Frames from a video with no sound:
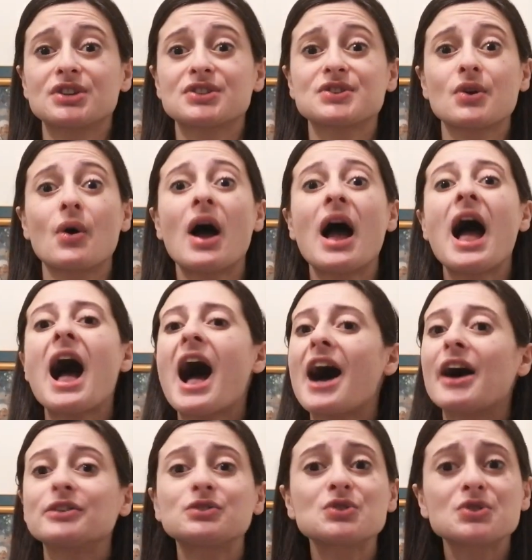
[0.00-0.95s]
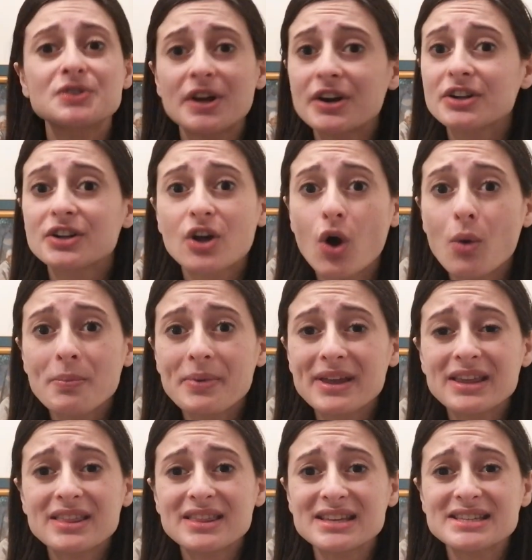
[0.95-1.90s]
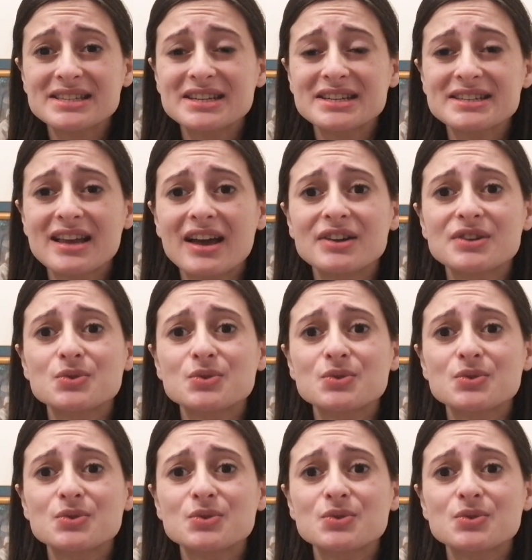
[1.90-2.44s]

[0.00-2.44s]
So how to start copying these designs?